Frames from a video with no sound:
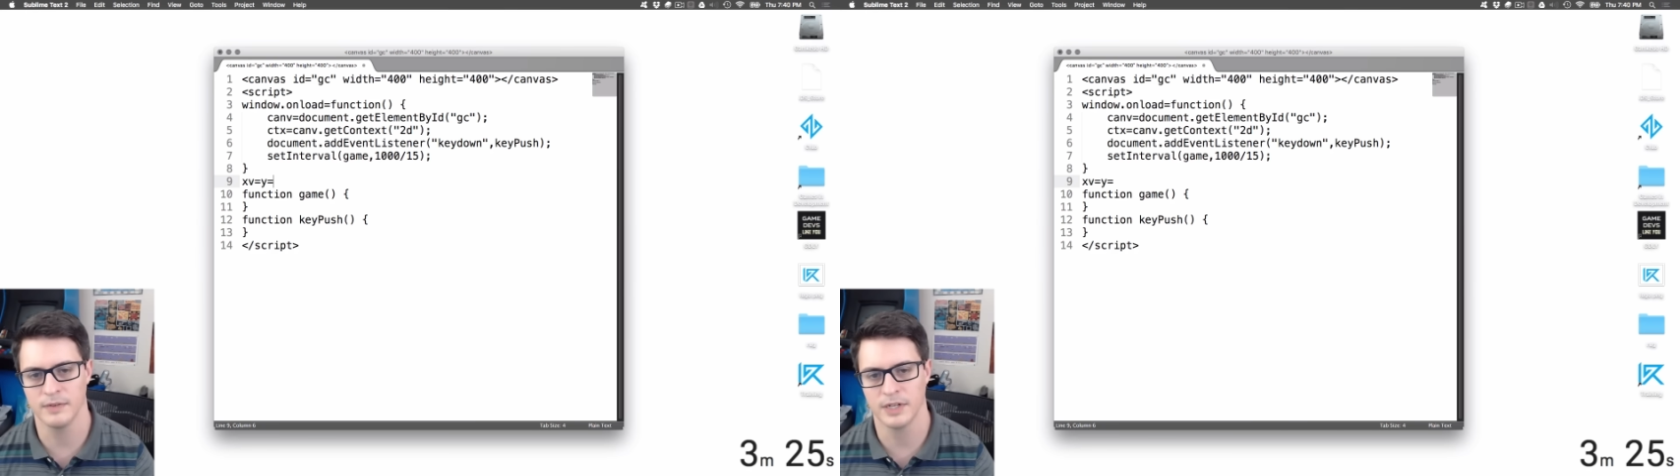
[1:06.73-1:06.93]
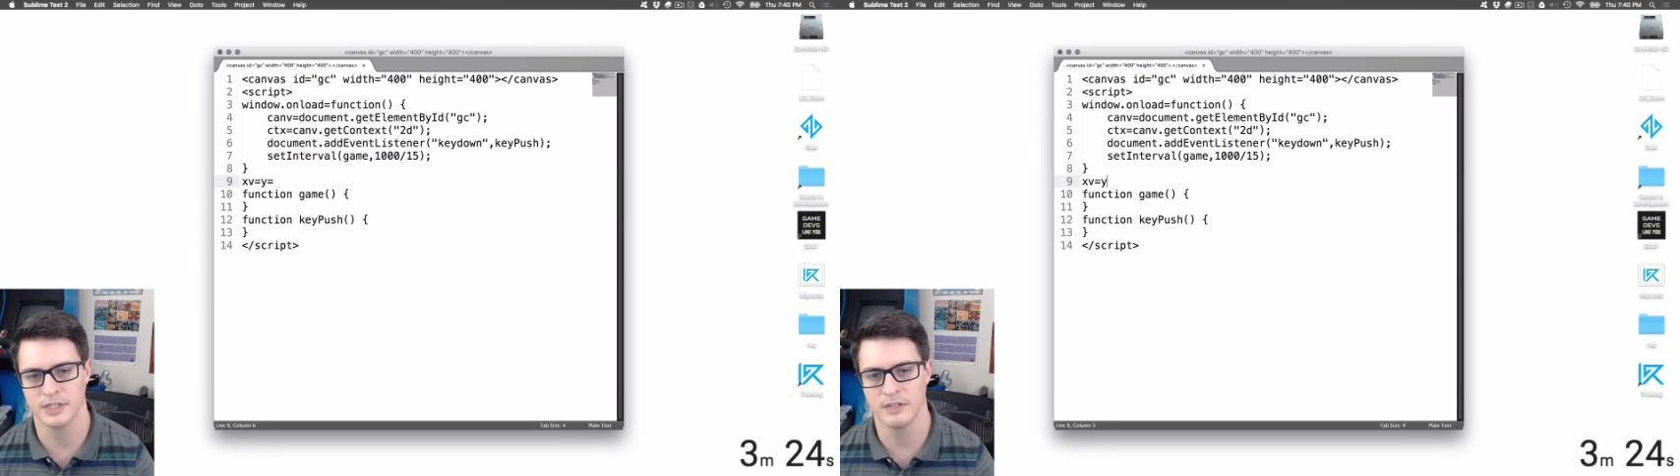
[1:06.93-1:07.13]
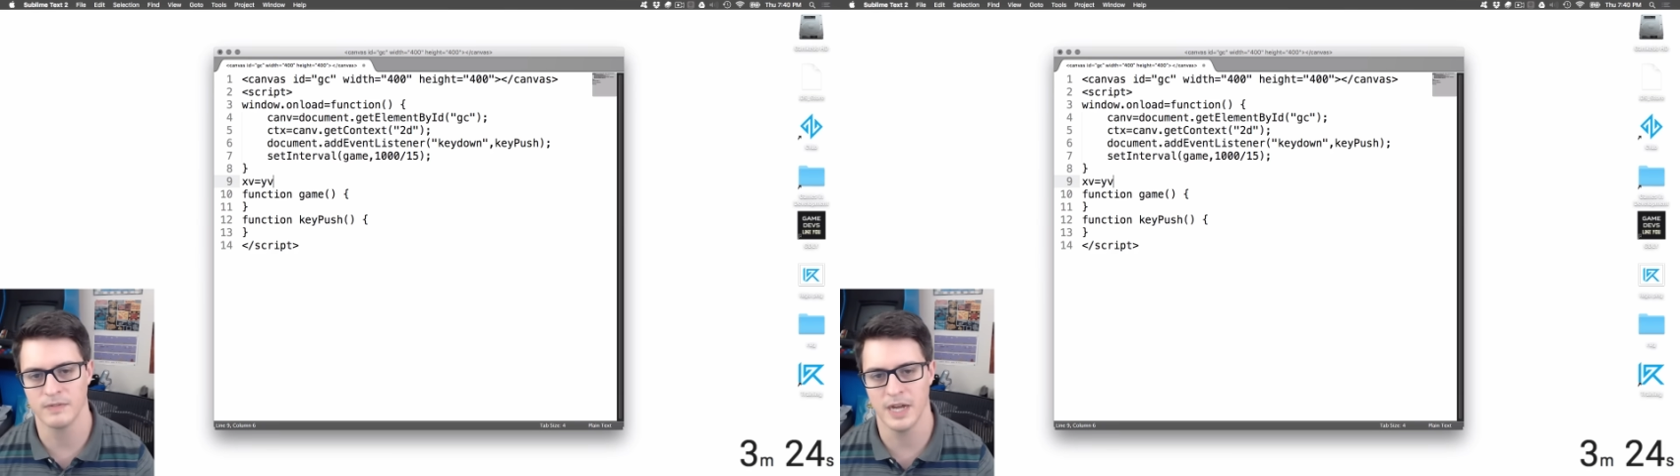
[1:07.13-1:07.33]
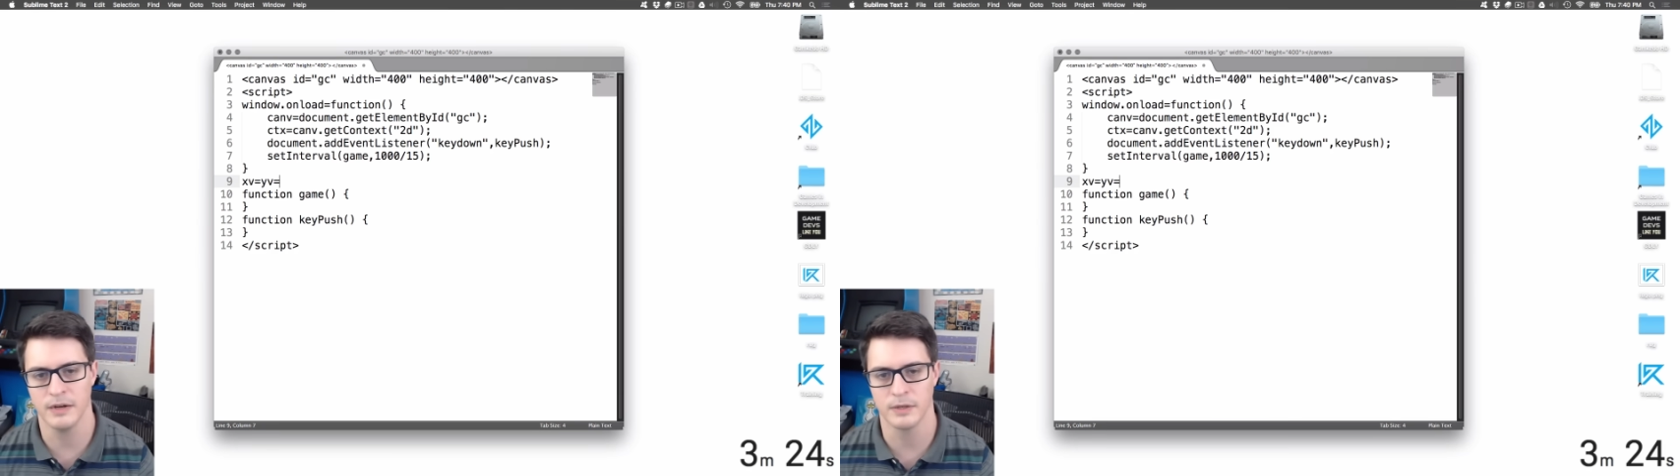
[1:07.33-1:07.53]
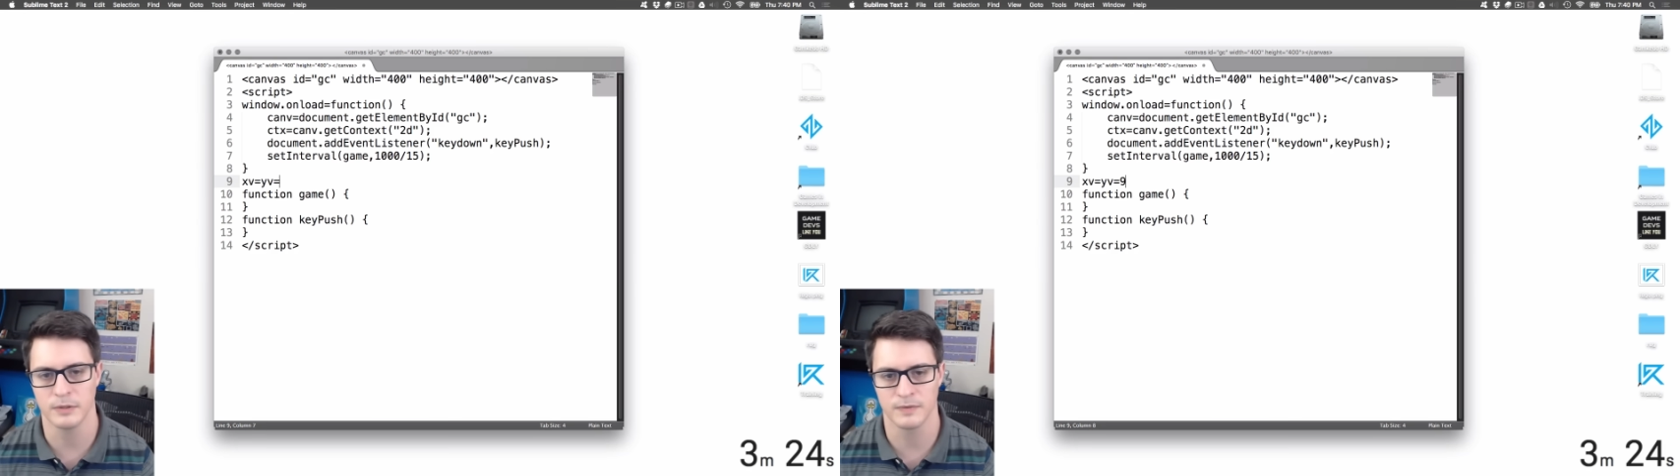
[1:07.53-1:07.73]
velocity
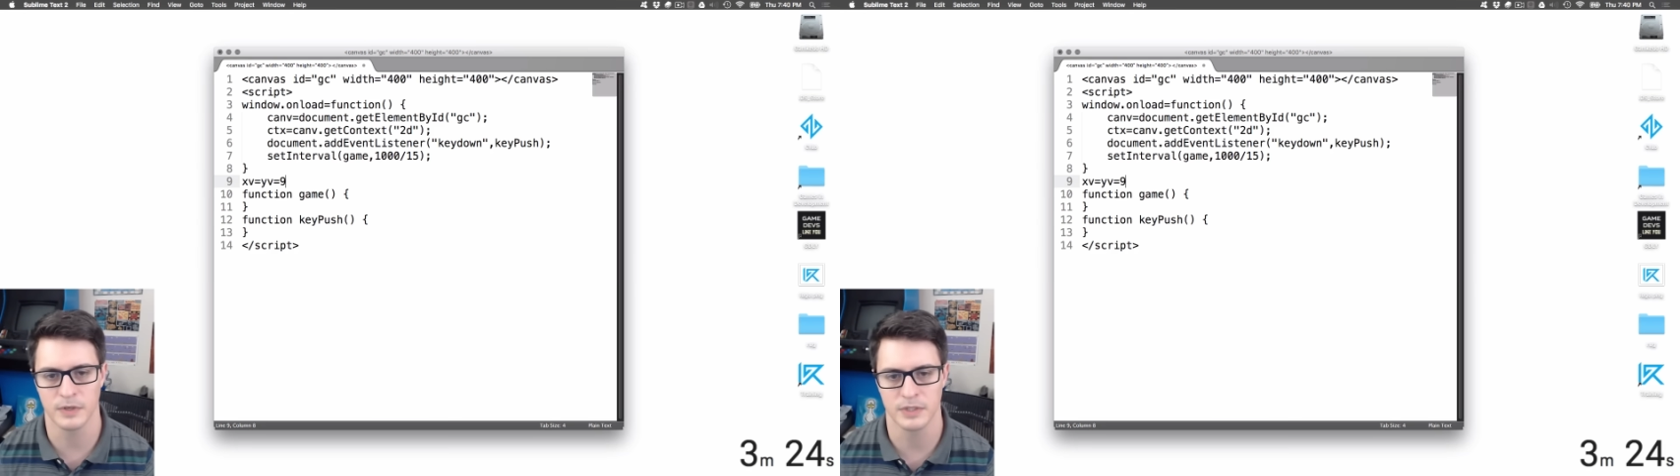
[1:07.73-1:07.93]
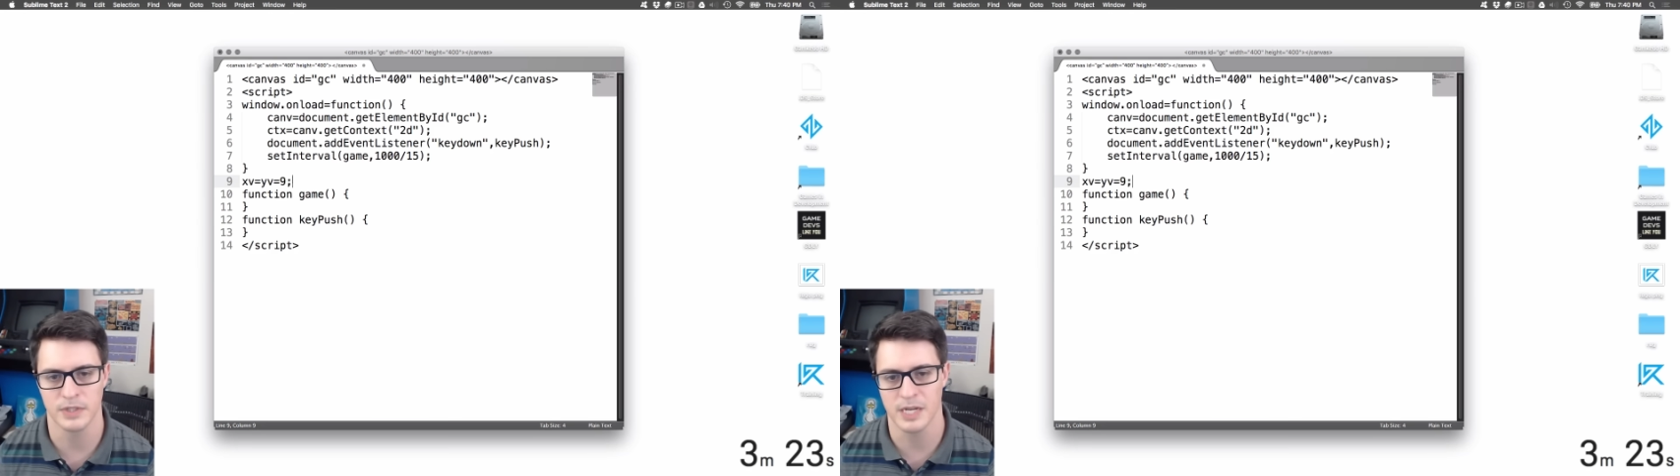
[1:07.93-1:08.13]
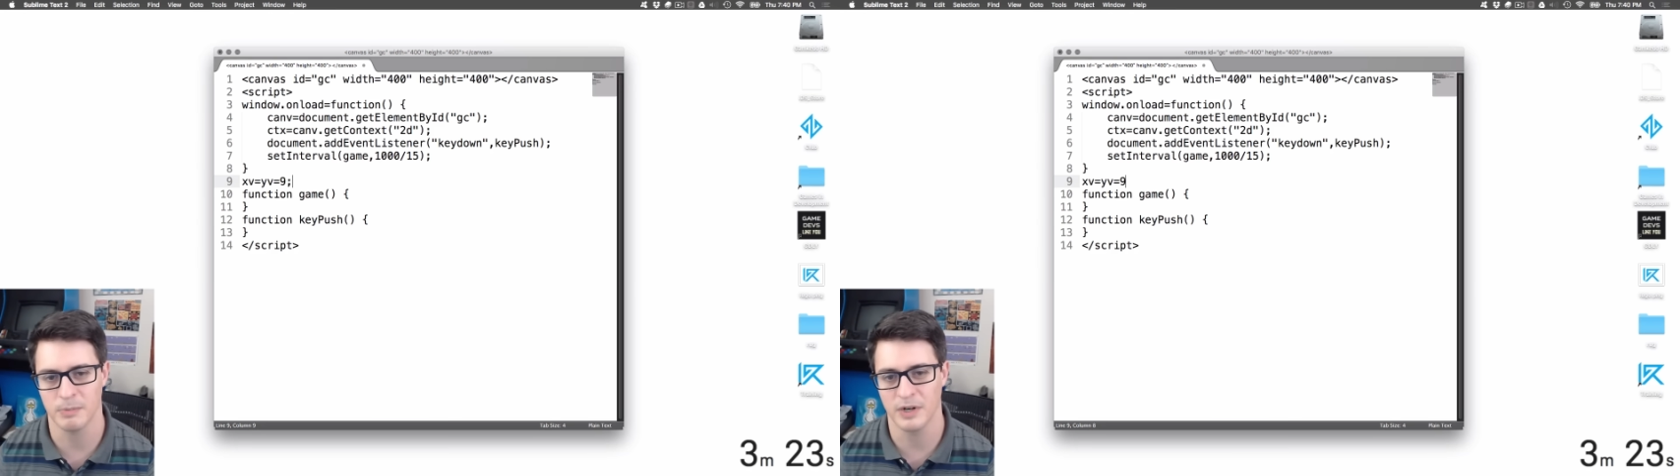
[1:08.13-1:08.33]
values for our Snake.